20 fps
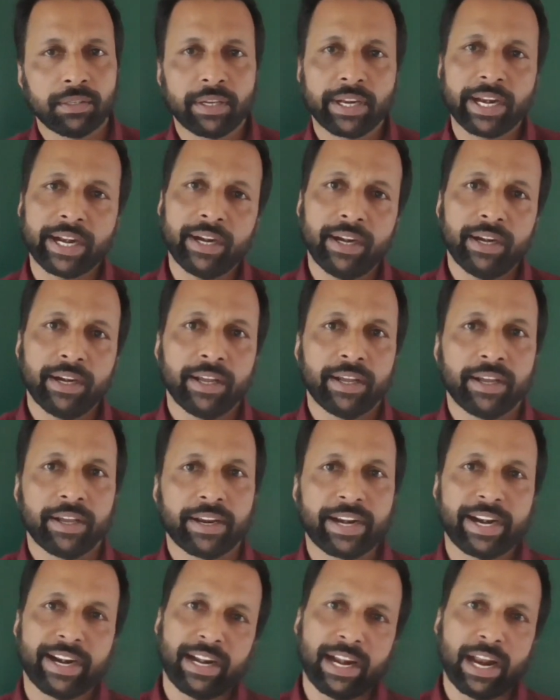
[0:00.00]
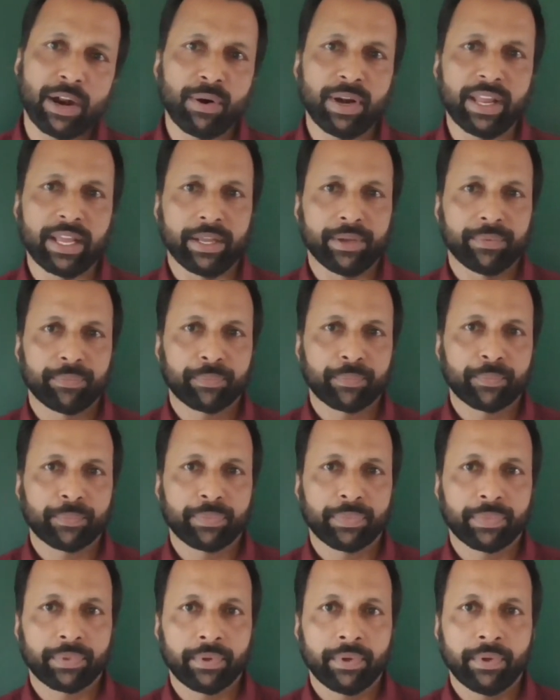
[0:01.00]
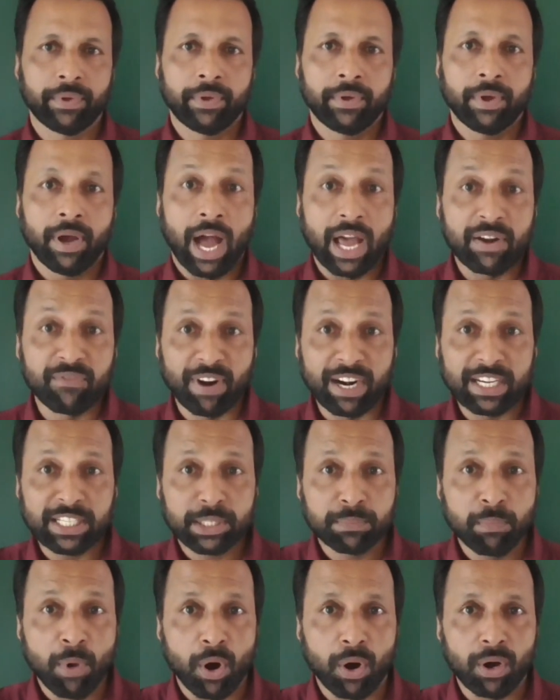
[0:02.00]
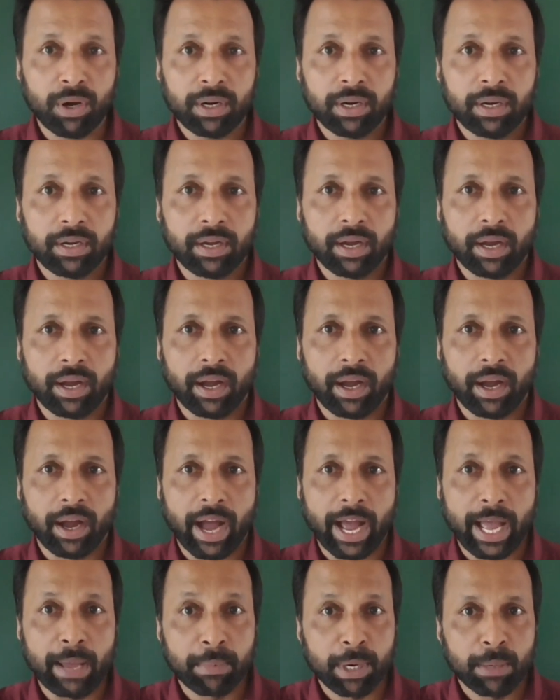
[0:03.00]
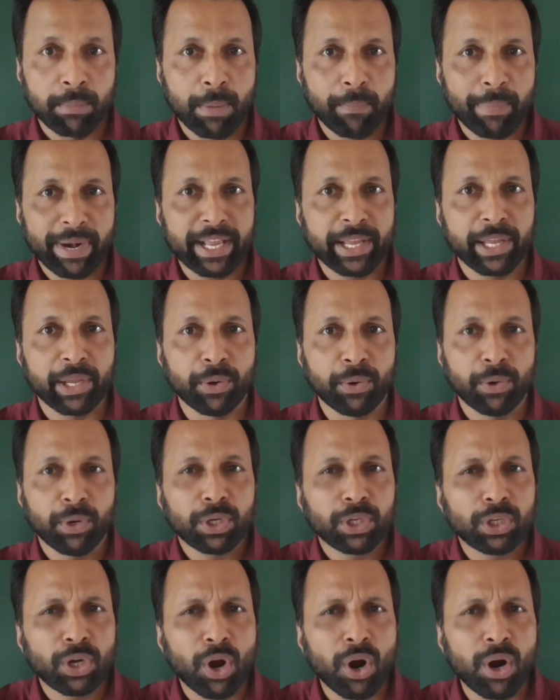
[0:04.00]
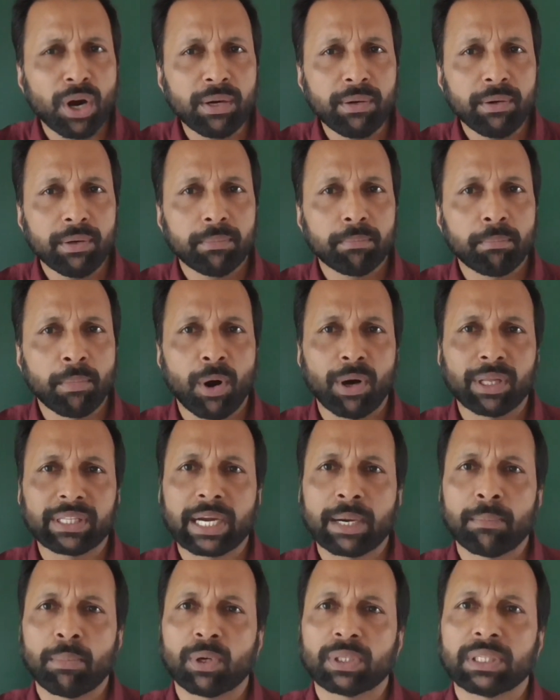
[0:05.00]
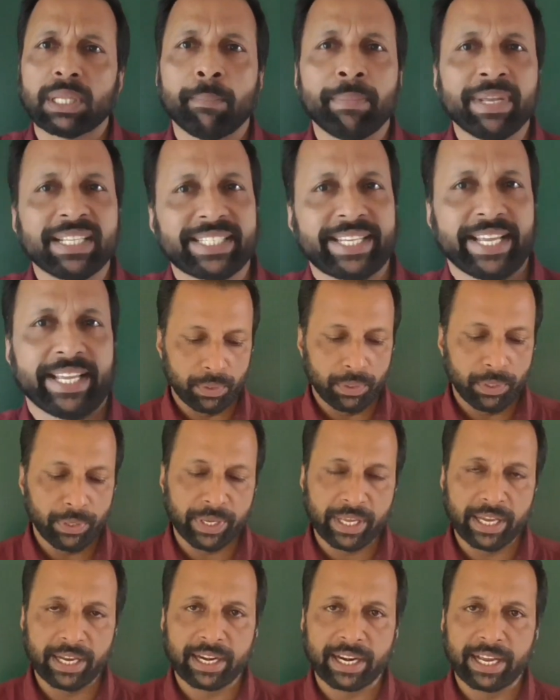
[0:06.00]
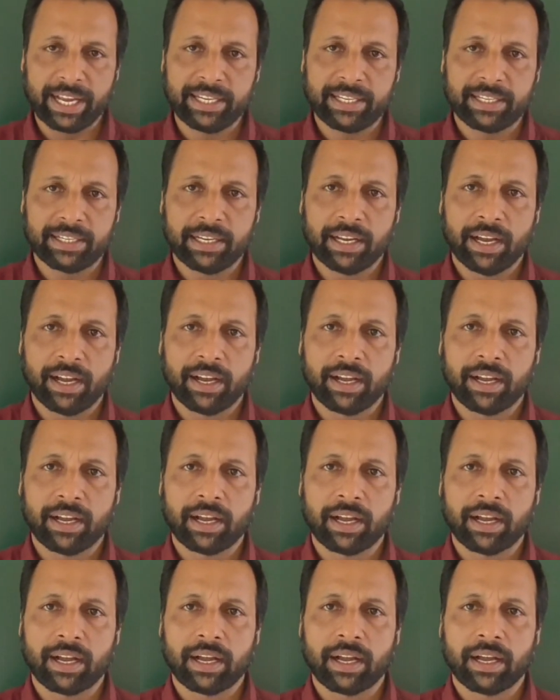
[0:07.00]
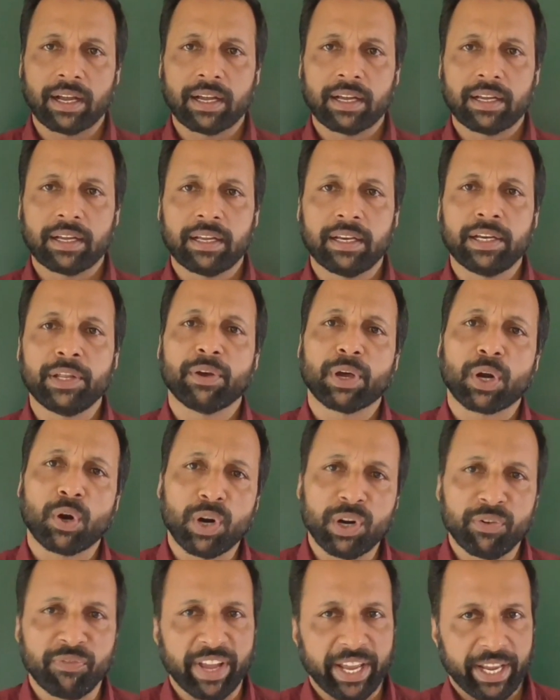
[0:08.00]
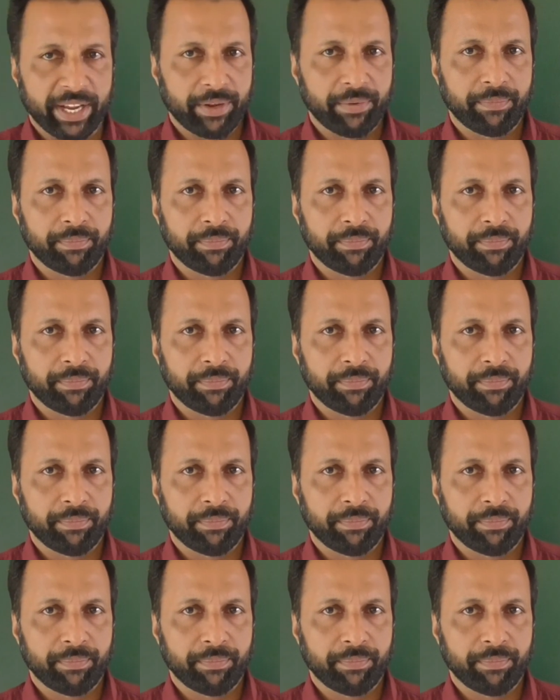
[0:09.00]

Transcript: Read loudly. And once more, I am remembering you, don't bother about the mistake. You can write in your own way,